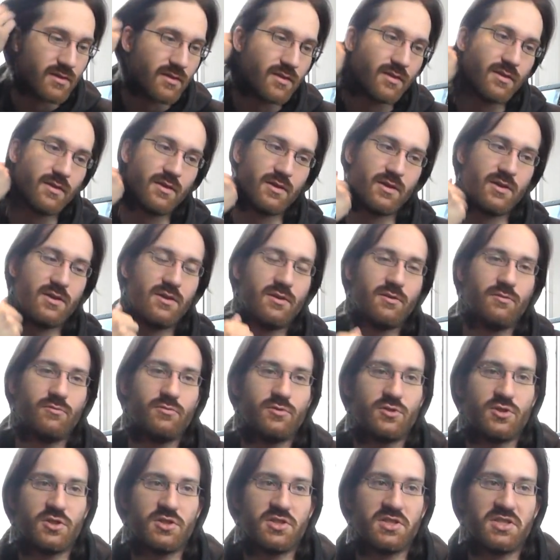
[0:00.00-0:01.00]
the
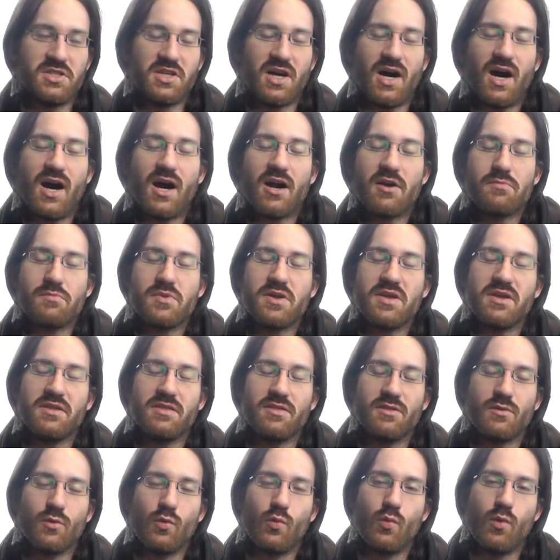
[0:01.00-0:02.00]
hugest army
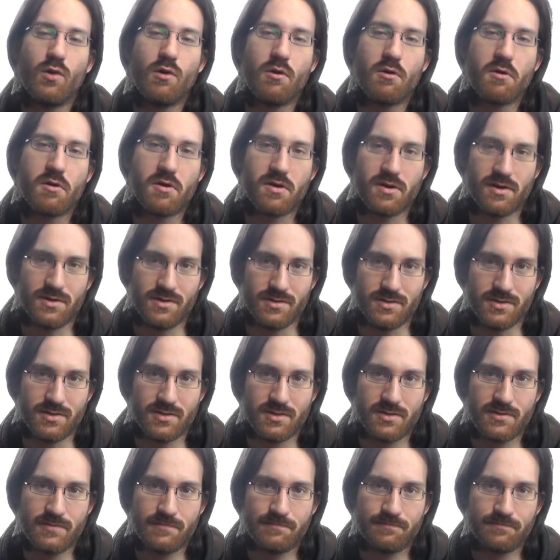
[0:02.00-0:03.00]
in the world.